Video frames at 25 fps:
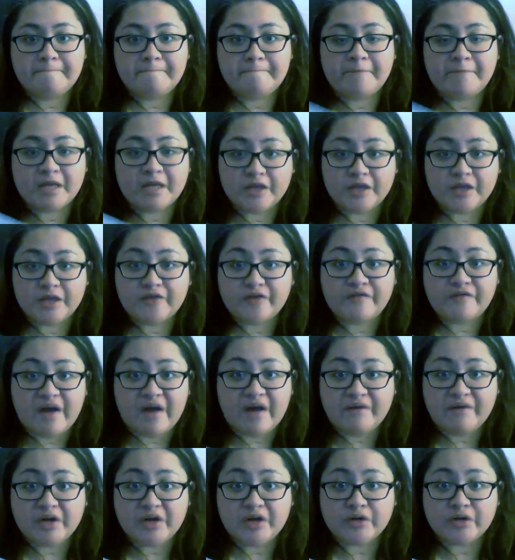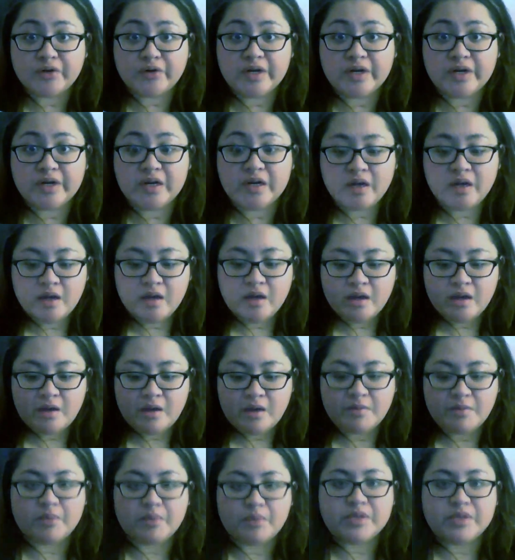another $500,
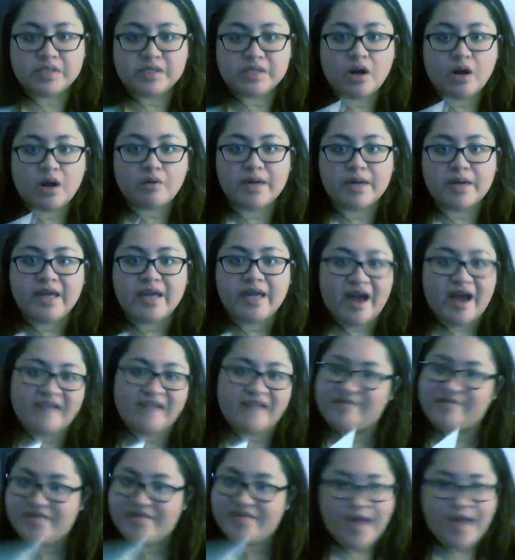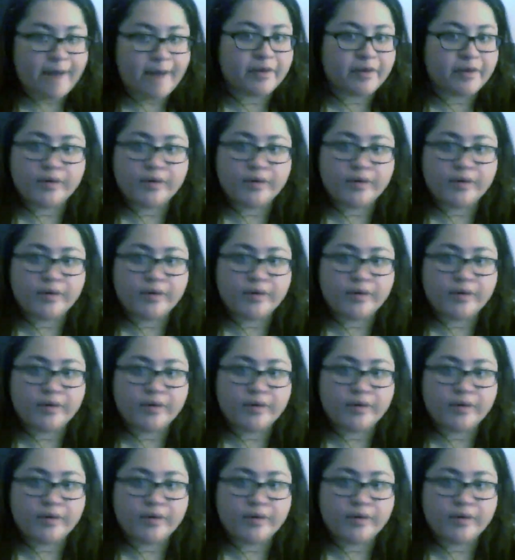but we already have that